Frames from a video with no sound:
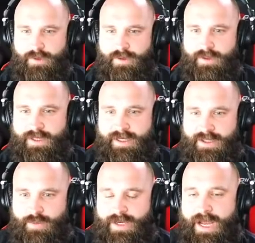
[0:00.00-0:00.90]
Okay,
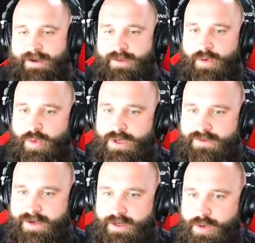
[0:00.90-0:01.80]
so we have the orange
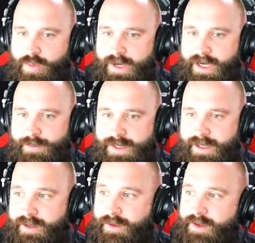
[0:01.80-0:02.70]
vehicle way up
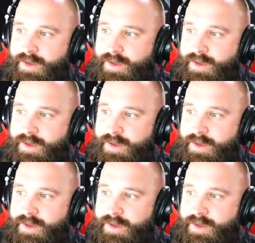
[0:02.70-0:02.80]
here.